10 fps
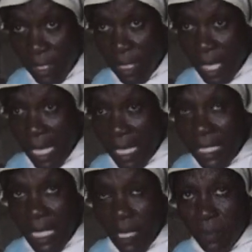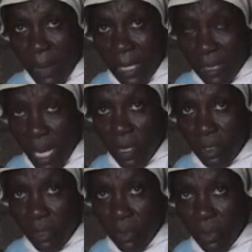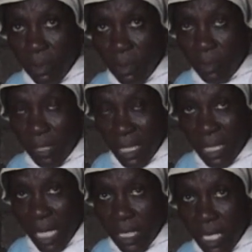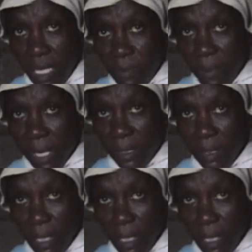it's chicken pox or so. Mm -hmm. But it's not chicken pox.